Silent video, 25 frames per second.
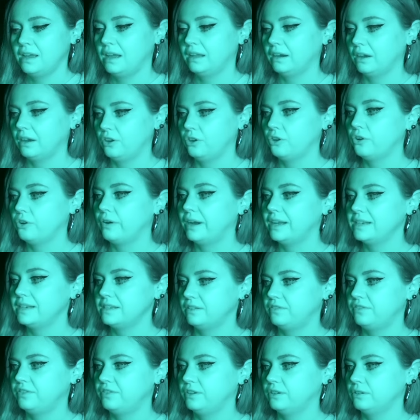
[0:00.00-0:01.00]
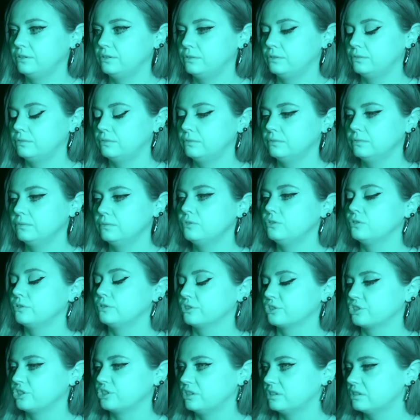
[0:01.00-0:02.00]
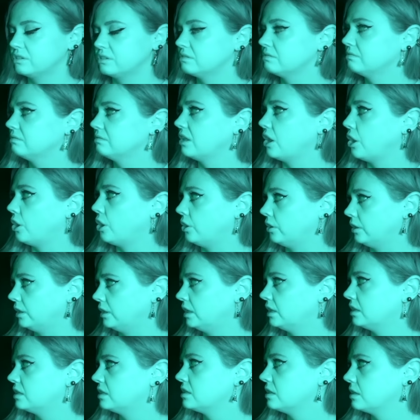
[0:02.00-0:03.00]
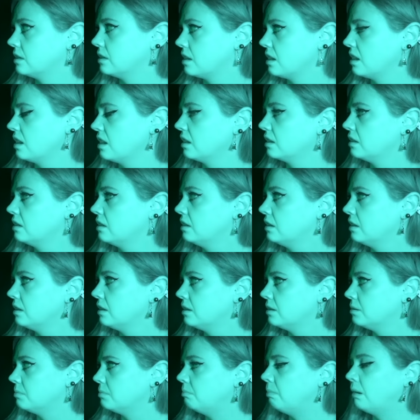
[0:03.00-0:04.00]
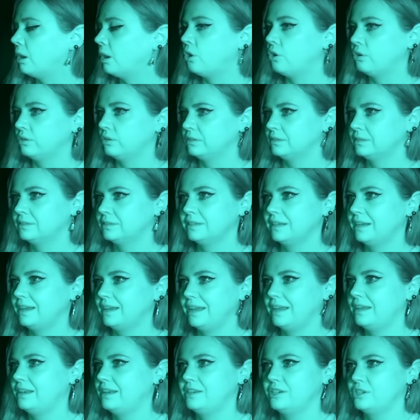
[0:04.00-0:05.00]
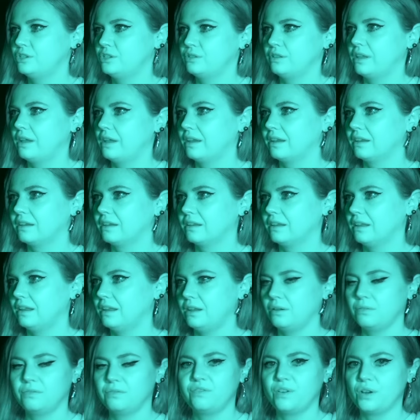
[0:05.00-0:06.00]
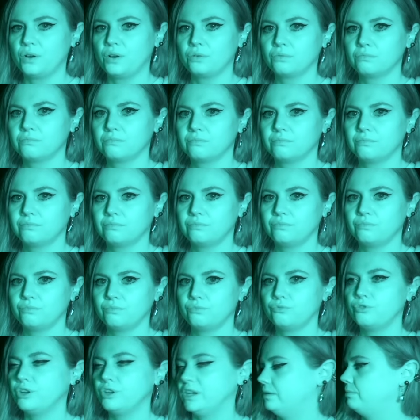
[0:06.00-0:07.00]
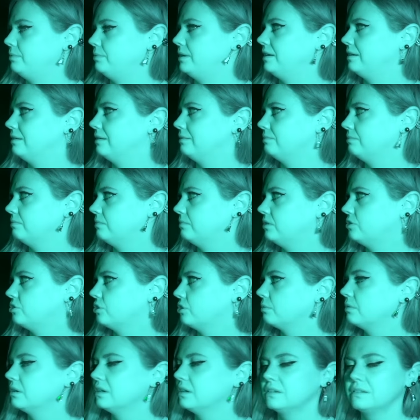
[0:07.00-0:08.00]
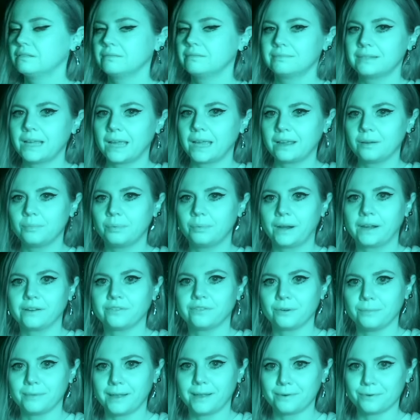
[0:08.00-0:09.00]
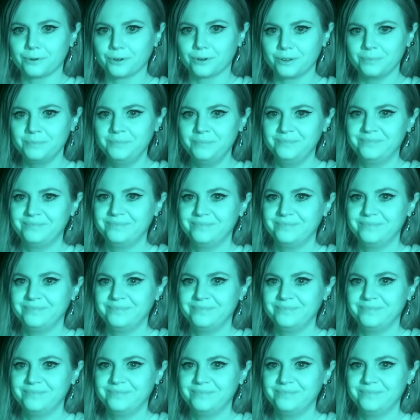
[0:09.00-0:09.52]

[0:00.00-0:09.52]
and I know I did feel nauseous earlier tonight, but honestly, it just like, it felt really weird. So I'm gonna take a break from that room